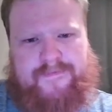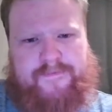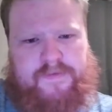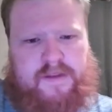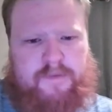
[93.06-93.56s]

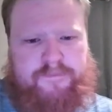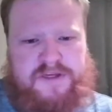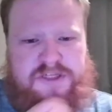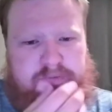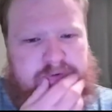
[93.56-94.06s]
Now,
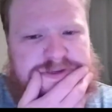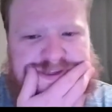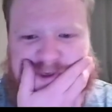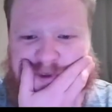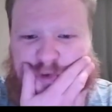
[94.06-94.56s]
bishop on
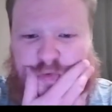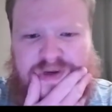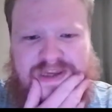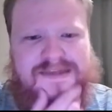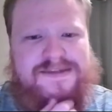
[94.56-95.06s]

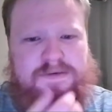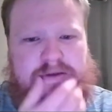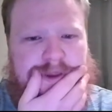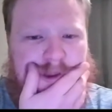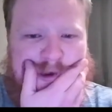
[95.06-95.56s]
d3 doesn't
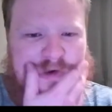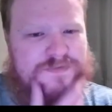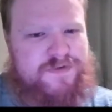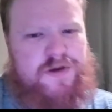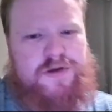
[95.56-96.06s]
look
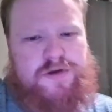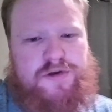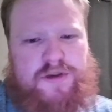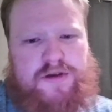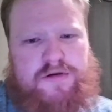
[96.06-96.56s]
very good
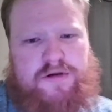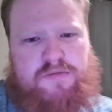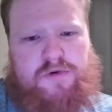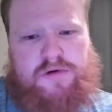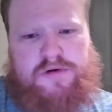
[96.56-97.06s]
here
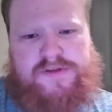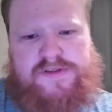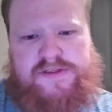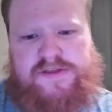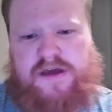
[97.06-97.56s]
anymore since
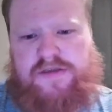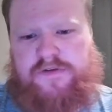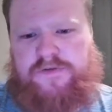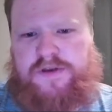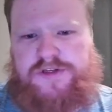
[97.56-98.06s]
he's got that
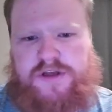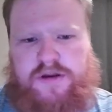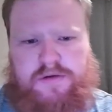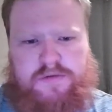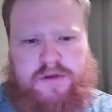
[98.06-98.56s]

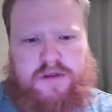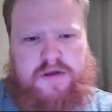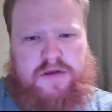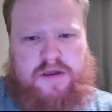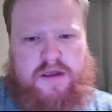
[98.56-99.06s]
fianchetto.
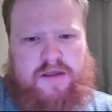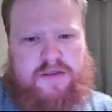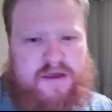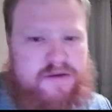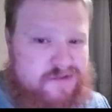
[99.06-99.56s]
And
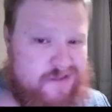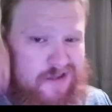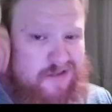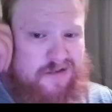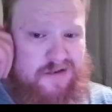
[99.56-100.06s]

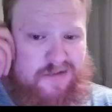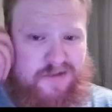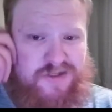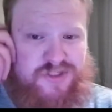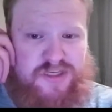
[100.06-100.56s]

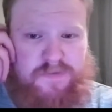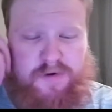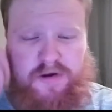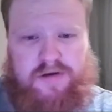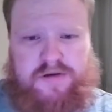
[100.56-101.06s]
that G
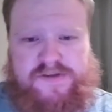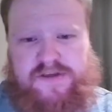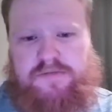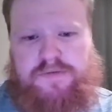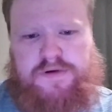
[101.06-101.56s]
pawn is going
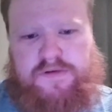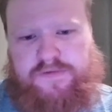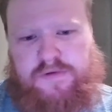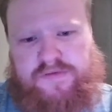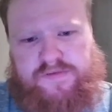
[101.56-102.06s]
to be pretty
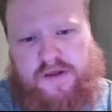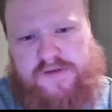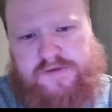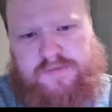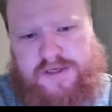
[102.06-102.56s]
fortified.
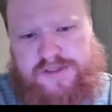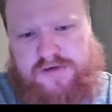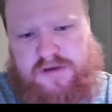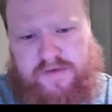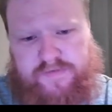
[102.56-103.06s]
So I'm not sure
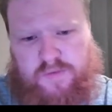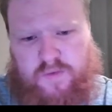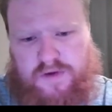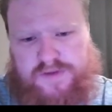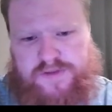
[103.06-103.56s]
I even
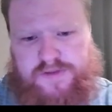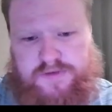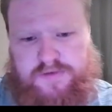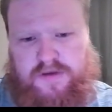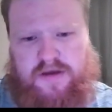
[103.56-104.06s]
want to
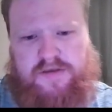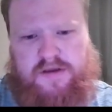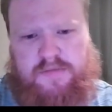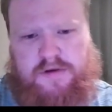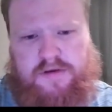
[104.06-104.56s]
do that. I think
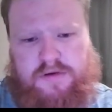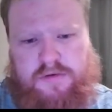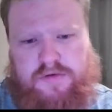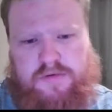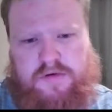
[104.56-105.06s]
I'm going to
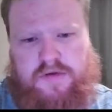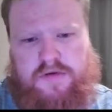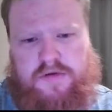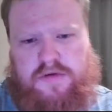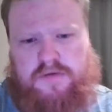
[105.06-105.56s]
go
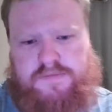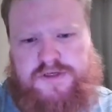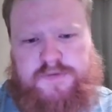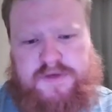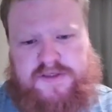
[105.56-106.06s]

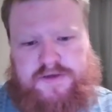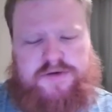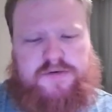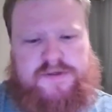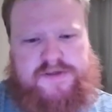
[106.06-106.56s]
bishop
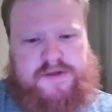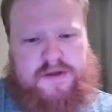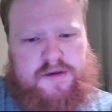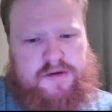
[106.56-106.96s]
e2 instead.